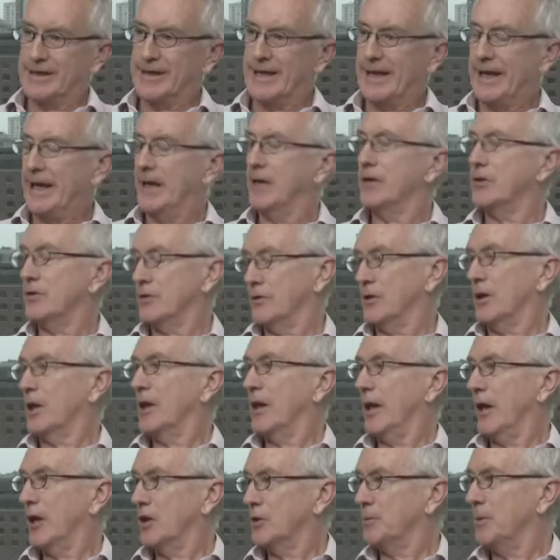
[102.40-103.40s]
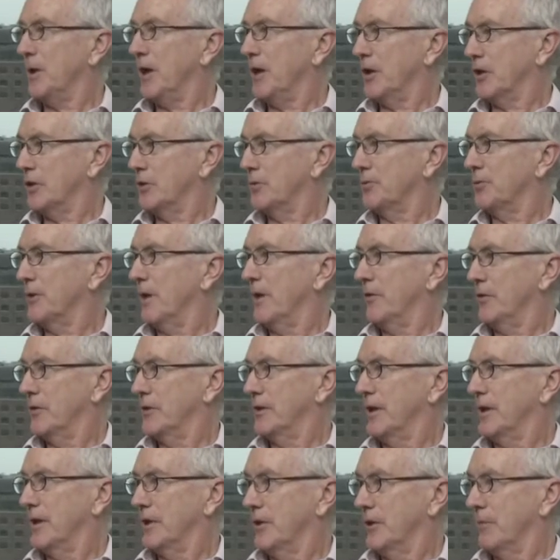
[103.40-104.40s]
cancel a large part of the private
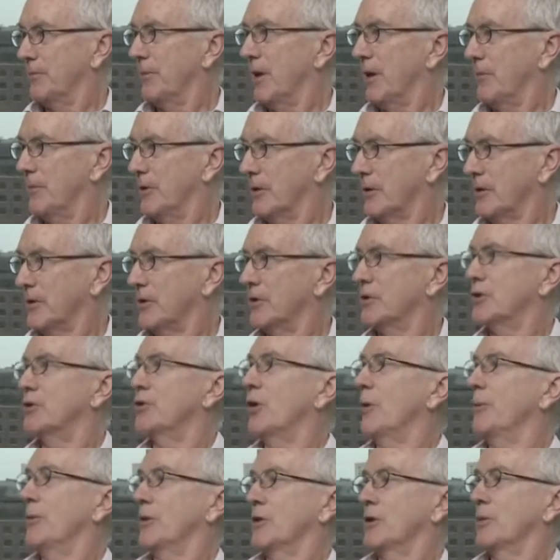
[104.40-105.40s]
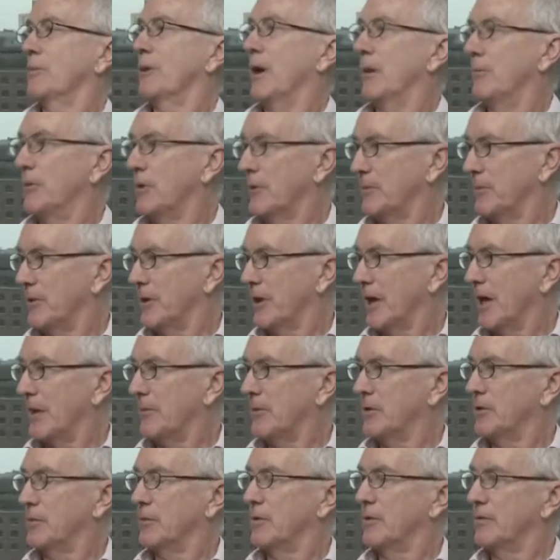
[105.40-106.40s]
debt in the public, that's stopping the public being
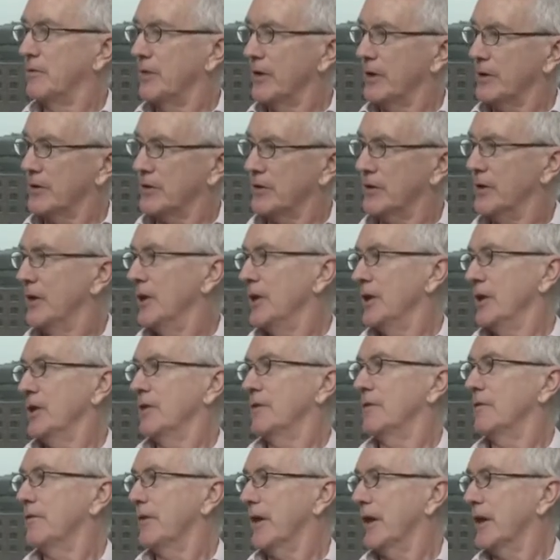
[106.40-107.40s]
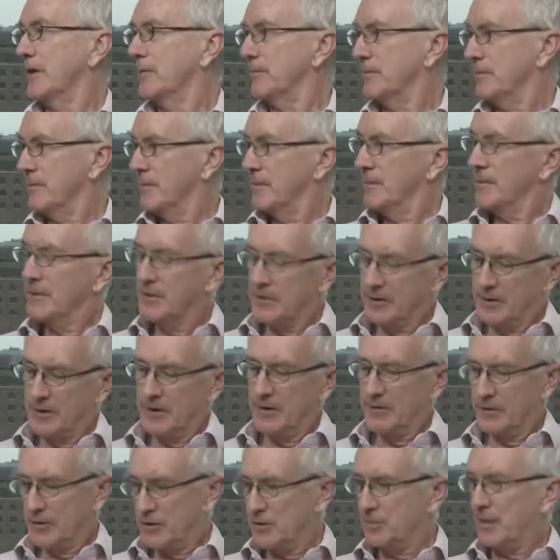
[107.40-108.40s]
able to invest, innovate,
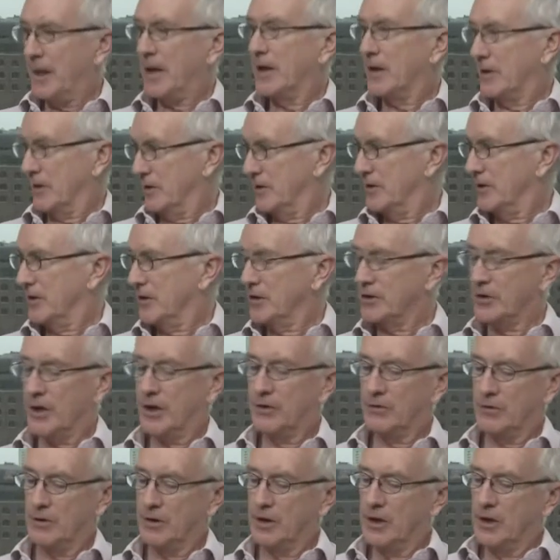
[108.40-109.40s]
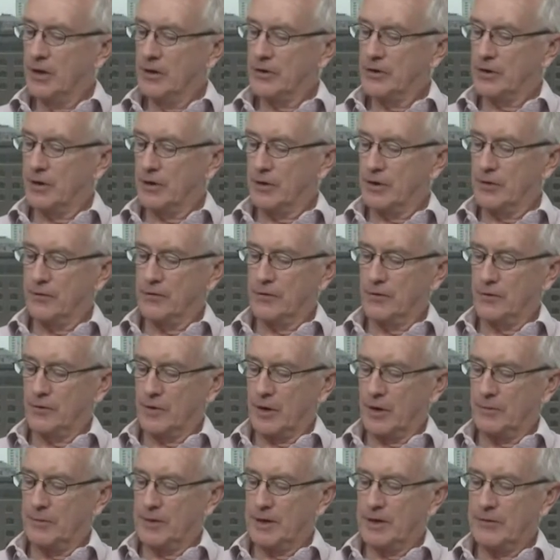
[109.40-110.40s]
spend in general. So
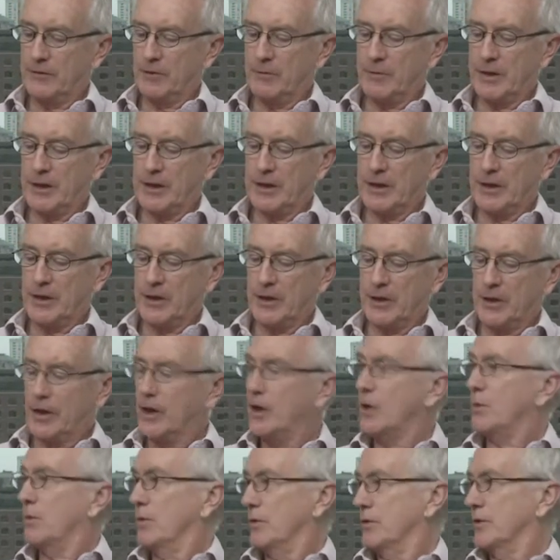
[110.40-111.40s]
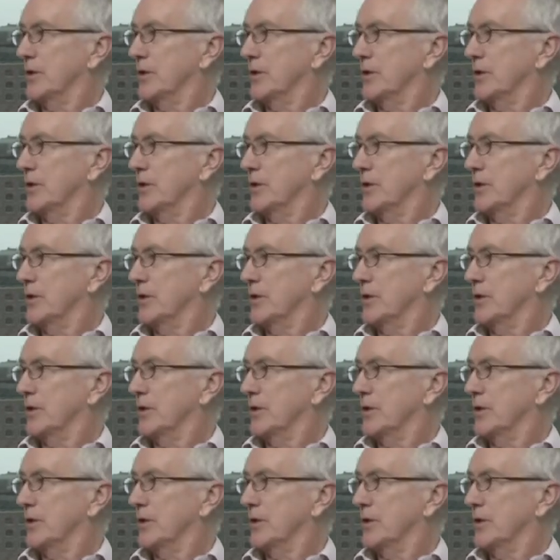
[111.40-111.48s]
I'd be giving money in an equal